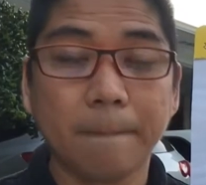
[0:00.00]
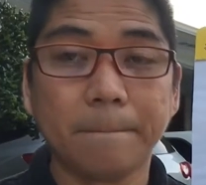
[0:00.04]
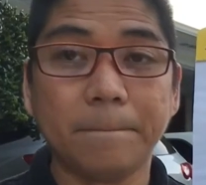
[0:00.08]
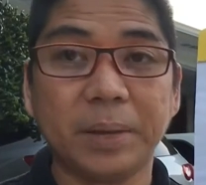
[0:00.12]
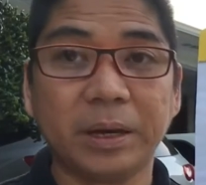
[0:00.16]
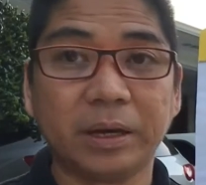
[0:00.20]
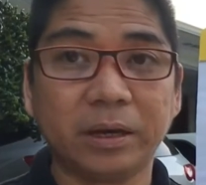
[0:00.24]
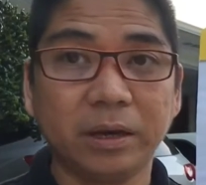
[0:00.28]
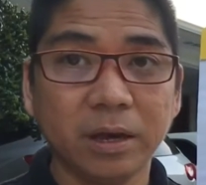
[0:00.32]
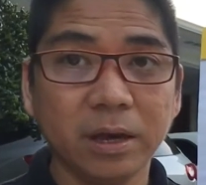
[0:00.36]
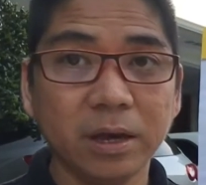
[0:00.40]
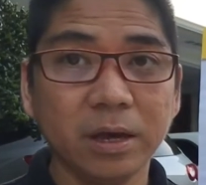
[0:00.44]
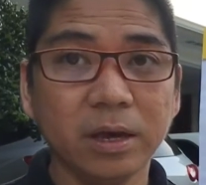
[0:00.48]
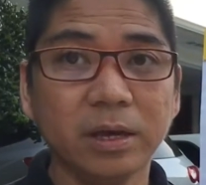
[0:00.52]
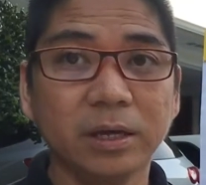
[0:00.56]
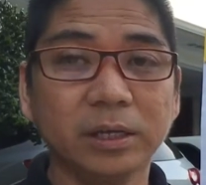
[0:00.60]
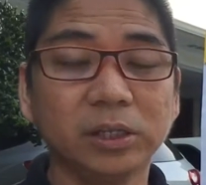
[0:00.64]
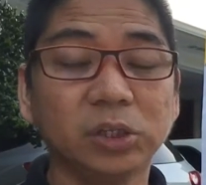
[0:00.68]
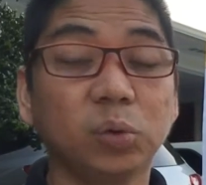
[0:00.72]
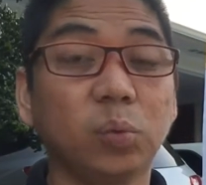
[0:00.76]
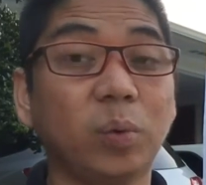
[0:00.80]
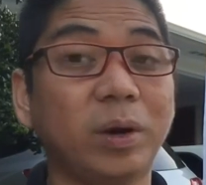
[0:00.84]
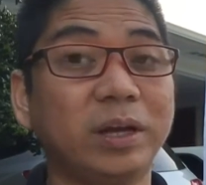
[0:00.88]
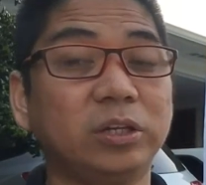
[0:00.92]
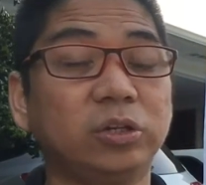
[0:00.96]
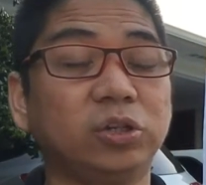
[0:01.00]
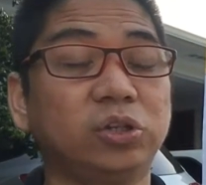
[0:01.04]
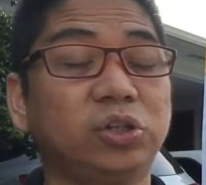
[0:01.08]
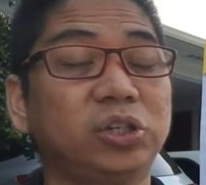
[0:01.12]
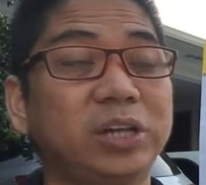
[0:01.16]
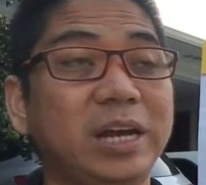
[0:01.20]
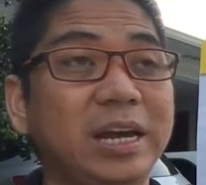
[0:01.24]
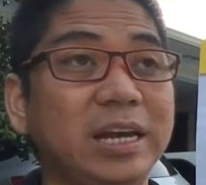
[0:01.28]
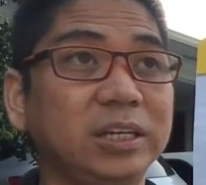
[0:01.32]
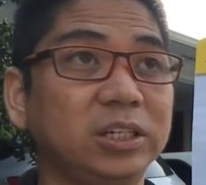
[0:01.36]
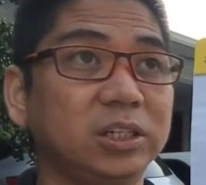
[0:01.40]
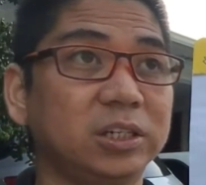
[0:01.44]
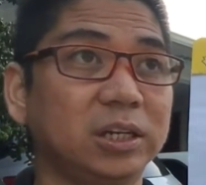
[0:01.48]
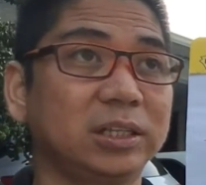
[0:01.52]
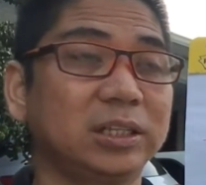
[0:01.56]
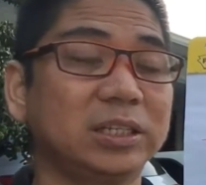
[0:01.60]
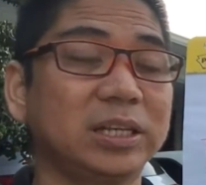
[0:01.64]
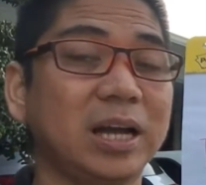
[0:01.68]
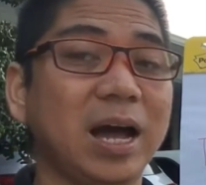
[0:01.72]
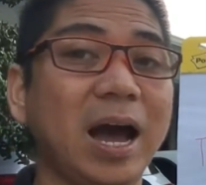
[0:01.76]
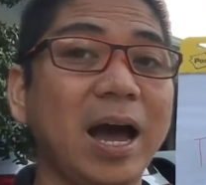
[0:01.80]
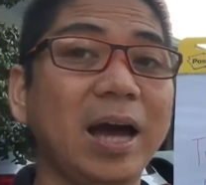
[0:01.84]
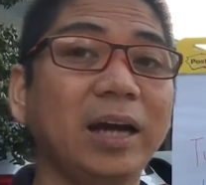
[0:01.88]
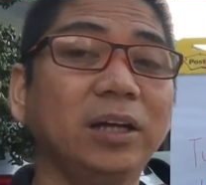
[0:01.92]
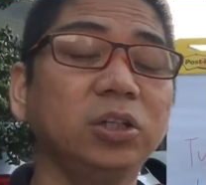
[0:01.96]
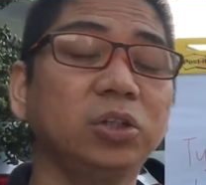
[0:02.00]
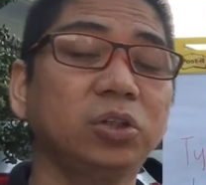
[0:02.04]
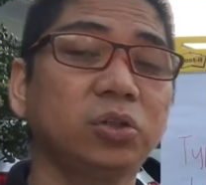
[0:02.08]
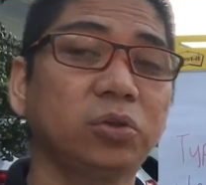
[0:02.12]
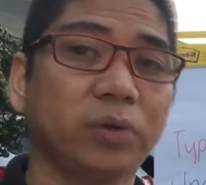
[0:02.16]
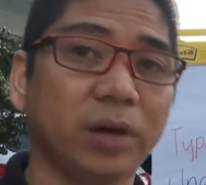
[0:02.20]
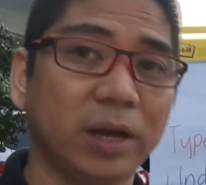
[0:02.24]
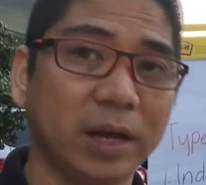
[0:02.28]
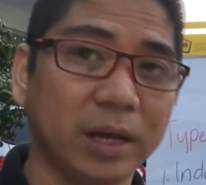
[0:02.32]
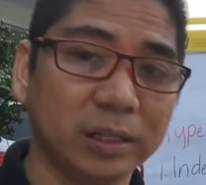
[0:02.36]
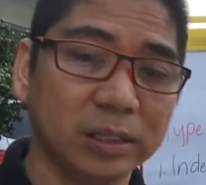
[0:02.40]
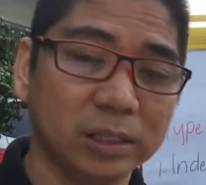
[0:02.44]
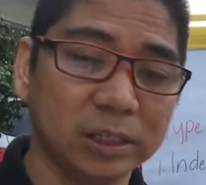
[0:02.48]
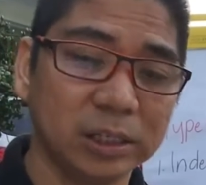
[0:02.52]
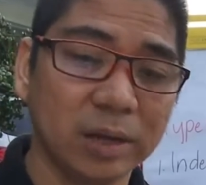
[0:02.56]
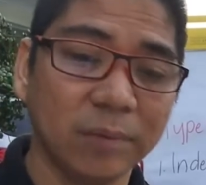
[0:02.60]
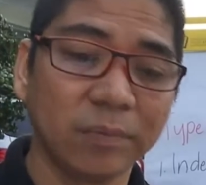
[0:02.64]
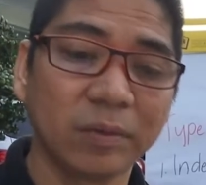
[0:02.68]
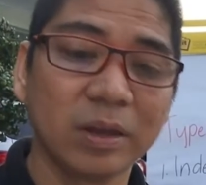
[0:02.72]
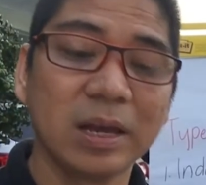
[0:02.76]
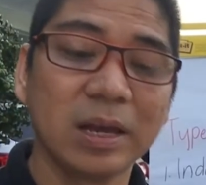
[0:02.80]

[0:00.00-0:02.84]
because when you change the tire treads,